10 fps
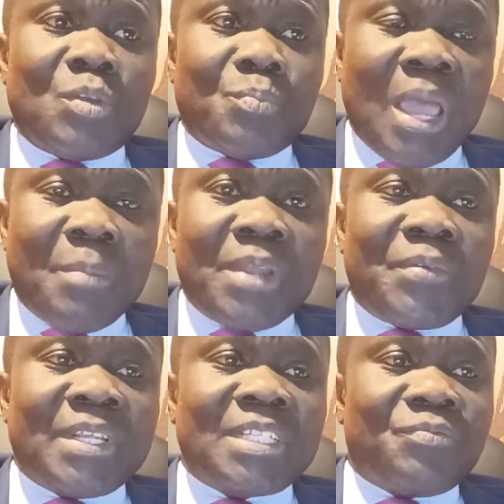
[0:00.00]

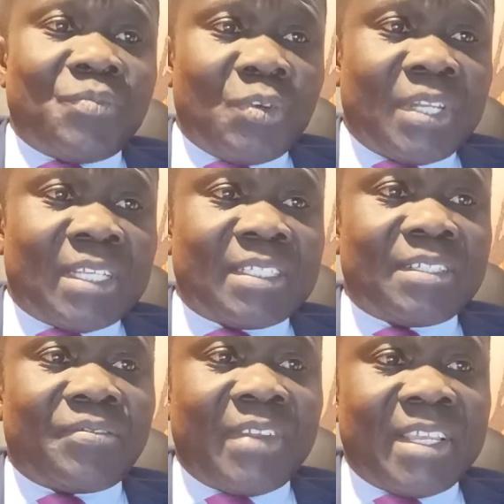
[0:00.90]
biometric
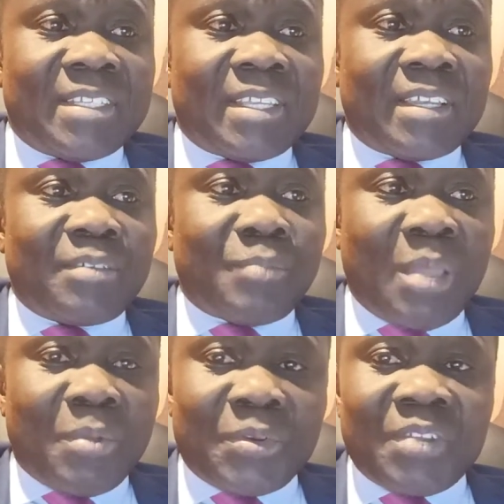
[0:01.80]
voters register,
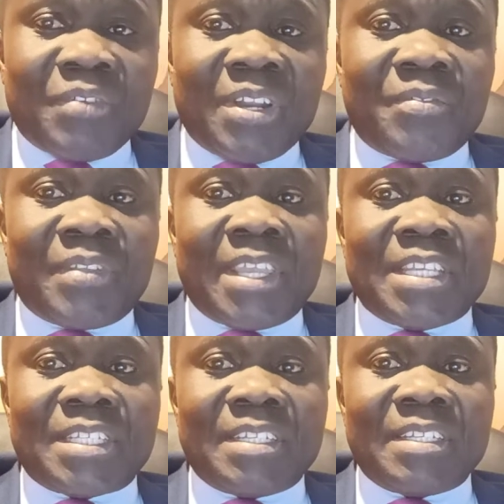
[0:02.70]
biometric
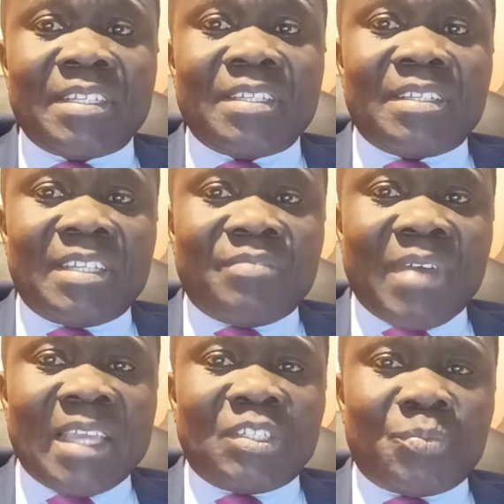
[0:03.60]
verification
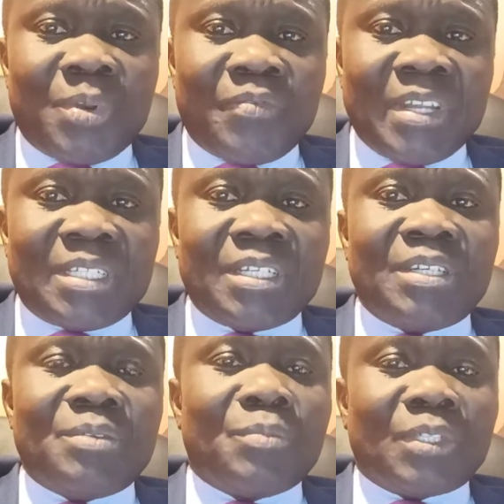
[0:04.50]
device to prevent
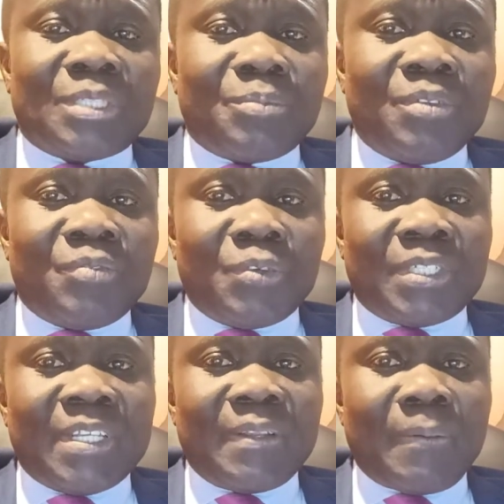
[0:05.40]
multiple
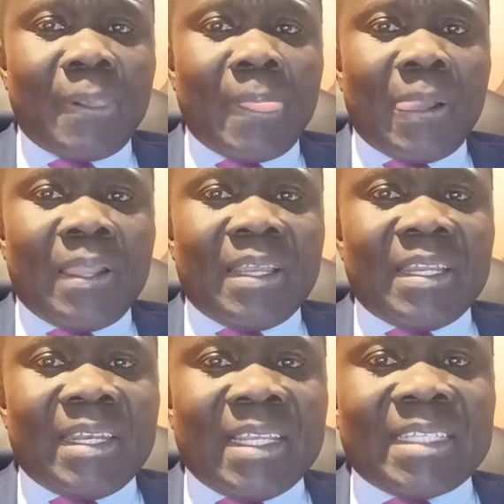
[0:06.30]
voting.
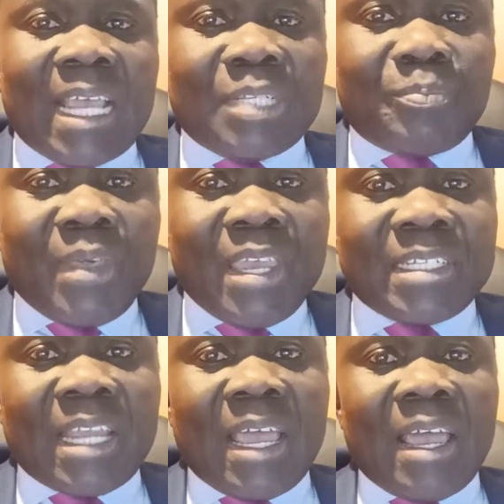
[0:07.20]
This has
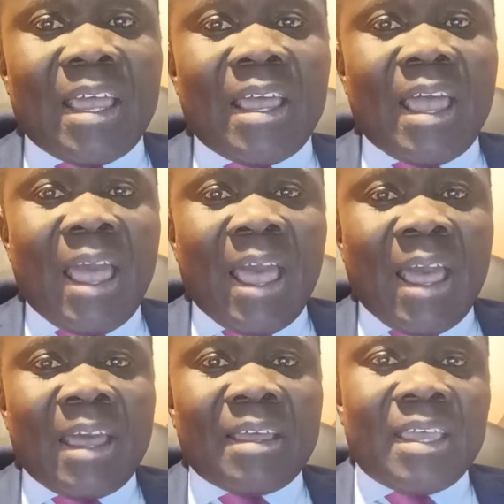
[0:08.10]
purged
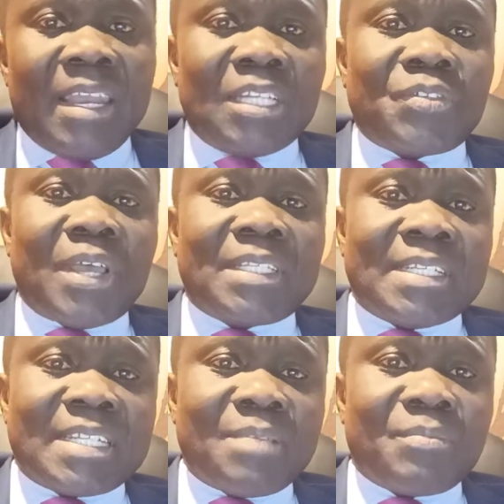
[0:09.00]
our electoral
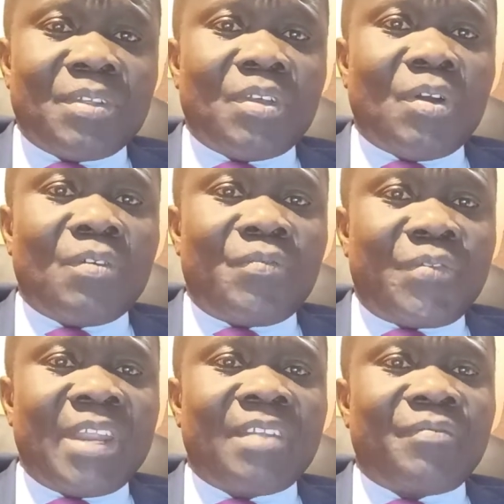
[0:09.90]
system on
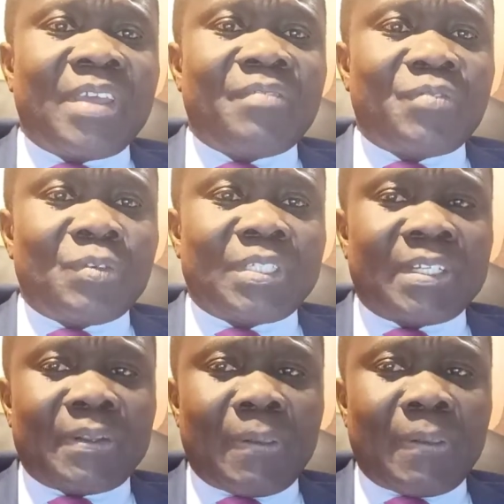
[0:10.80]
free and fair voting.